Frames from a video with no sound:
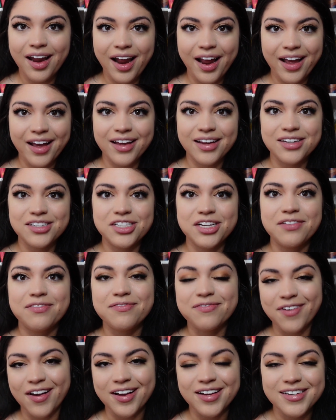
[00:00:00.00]
and she
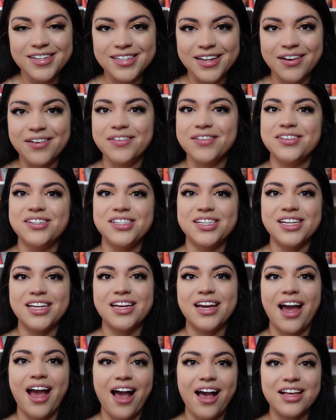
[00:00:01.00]
finds out she
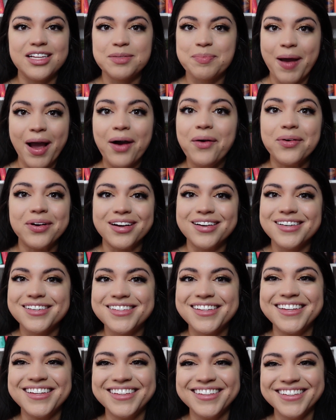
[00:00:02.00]
has powers